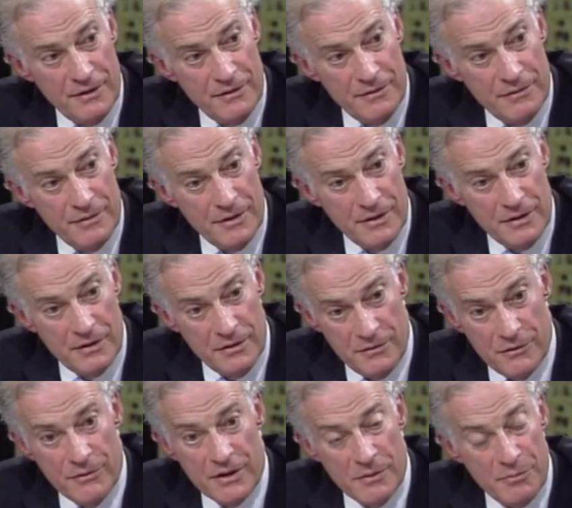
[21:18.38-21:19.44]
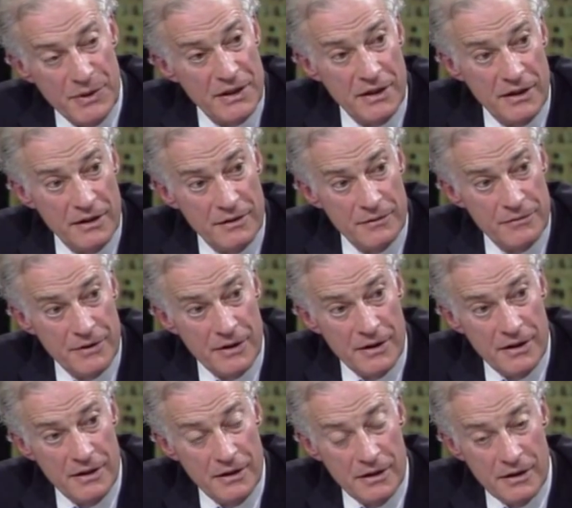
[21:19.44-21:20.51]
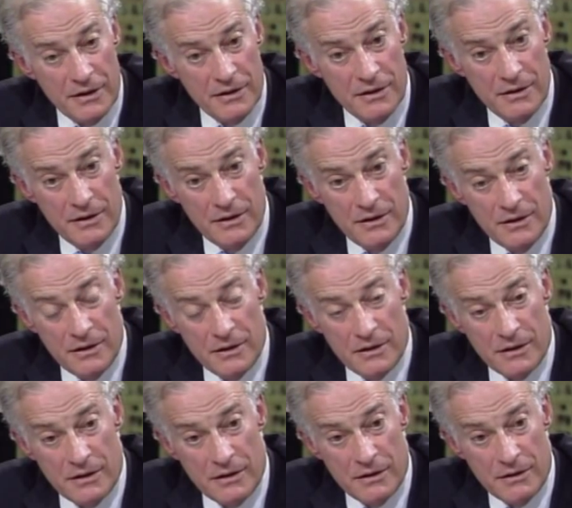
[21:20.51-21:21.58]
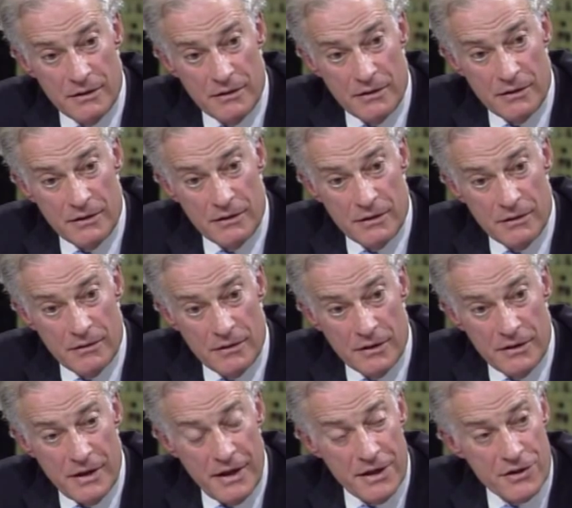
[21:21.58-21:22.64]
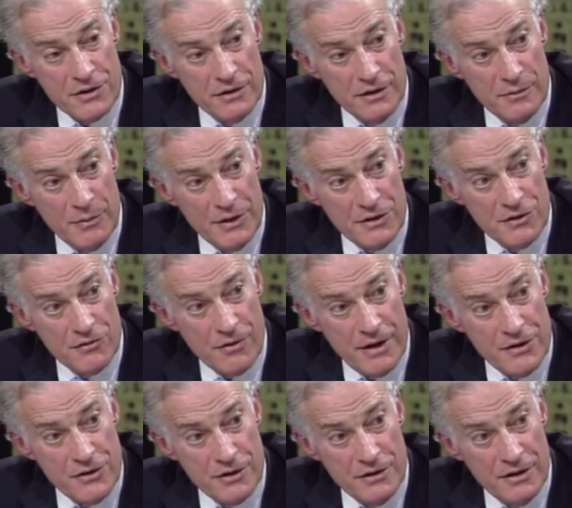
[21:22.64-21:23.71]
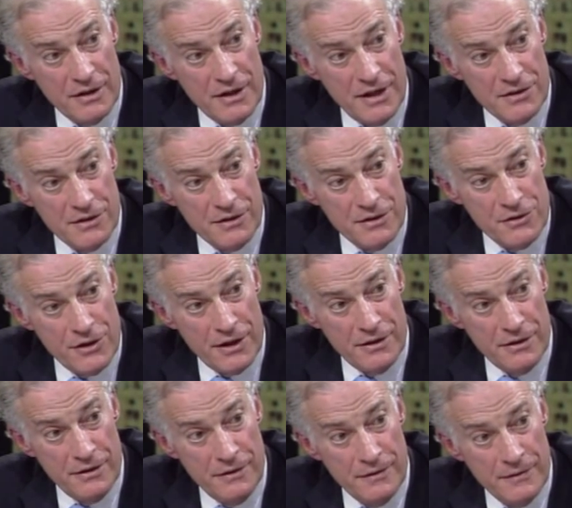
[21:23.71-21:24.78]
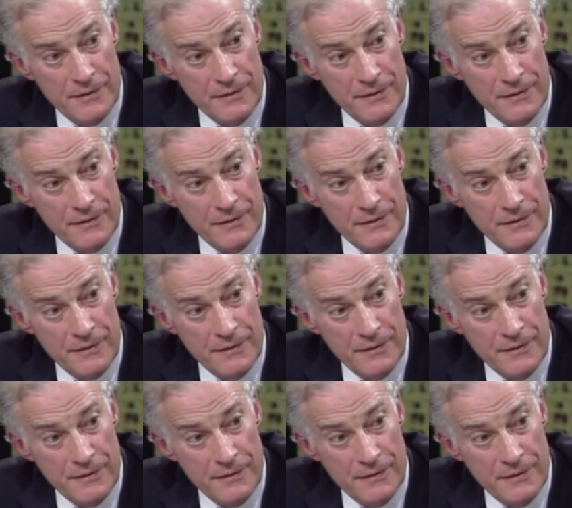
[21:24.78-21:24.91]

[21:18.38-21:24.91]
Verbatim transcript: of uh, the, doing the bidding of a, uh, uh, a national administration that has an agenda?